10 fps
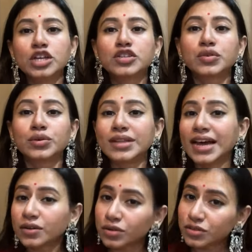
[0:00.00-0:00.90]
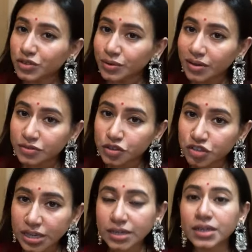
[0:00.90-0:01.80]
So that also you have to
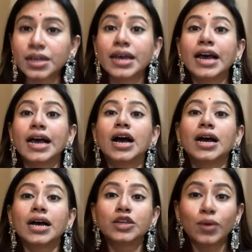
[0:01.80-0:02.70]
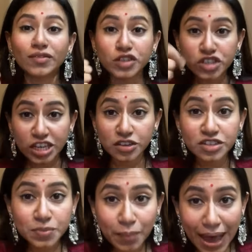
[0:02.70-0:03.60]
check. You have to check your
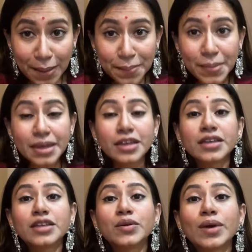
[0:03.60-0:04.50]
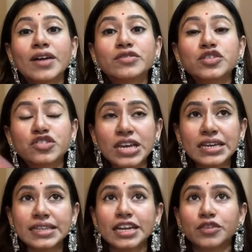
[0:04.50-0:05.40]
spam. You have to
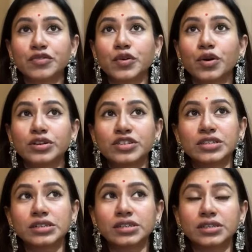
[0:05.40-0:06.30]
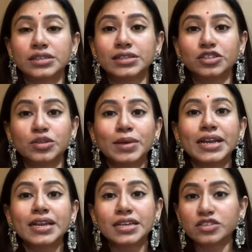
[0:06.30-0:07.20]
check that if your
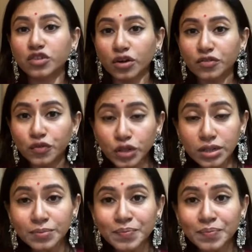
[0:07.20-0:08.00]
Gmail is not full.